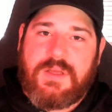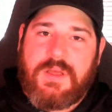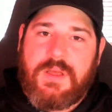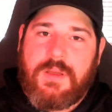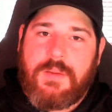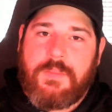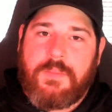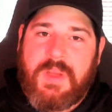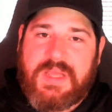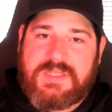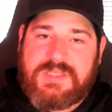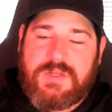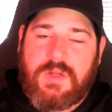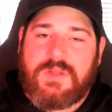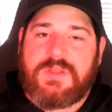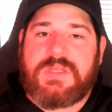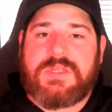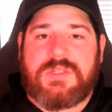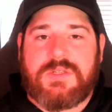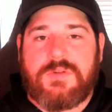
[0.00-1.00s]
based on
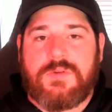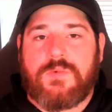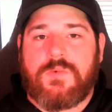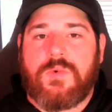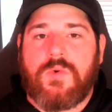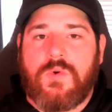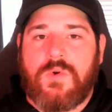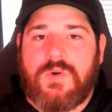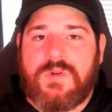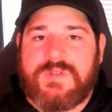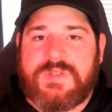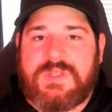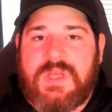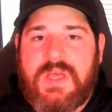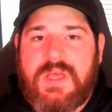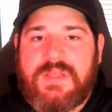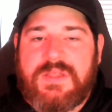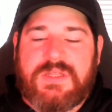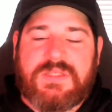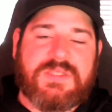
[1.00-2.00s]
these new rules
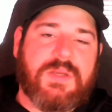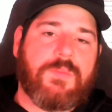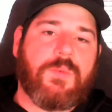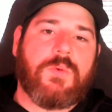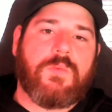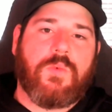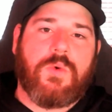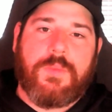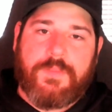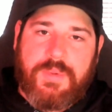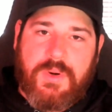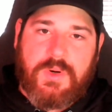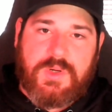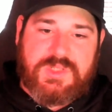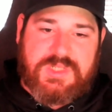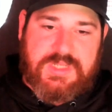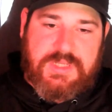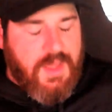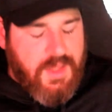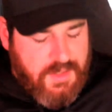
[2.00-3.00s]
than someone would
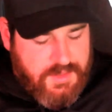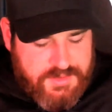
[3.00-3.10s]
personally.